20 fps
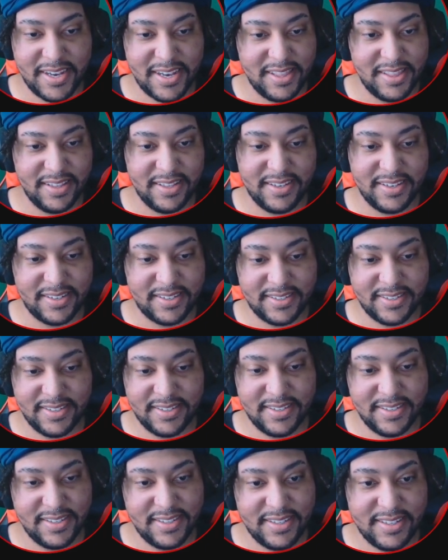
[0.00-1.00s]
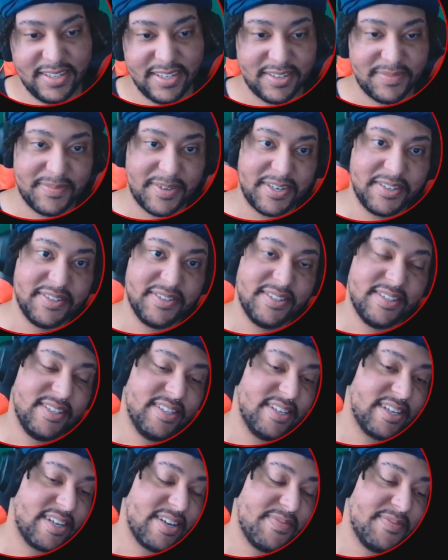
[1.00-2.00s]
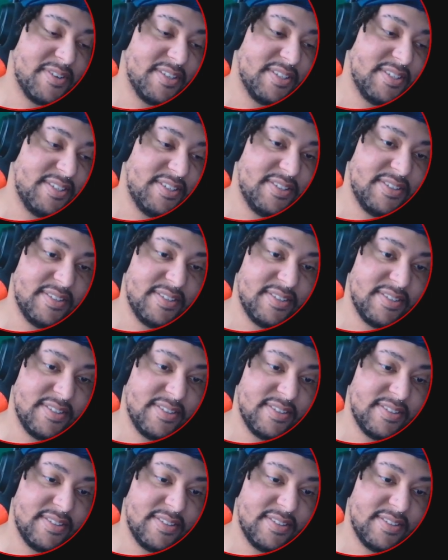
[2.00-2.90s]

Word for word: And look, bro, look, come on, dude.